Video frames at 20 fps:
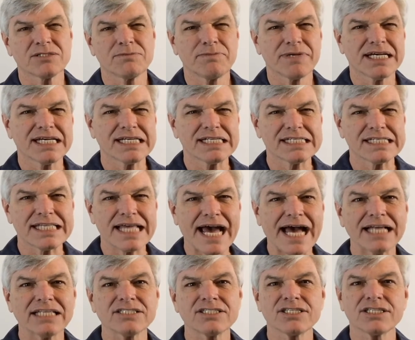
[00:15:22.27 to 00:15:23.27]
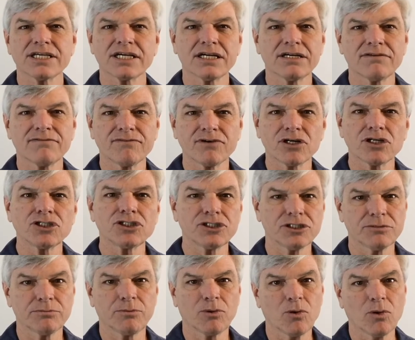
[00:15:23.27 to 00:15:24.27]
Because that's the
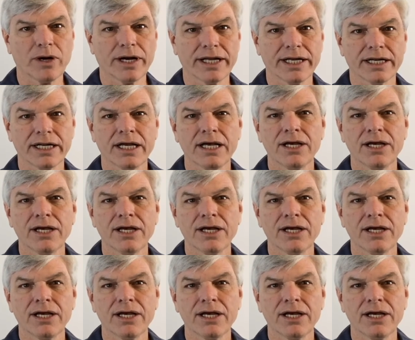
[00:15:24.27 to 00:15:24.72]
conversion point.